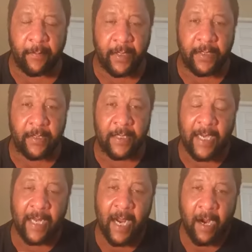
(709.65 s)
but
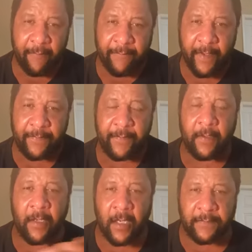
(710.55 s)
not our faith,
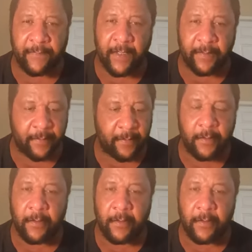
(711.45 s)
God's faith.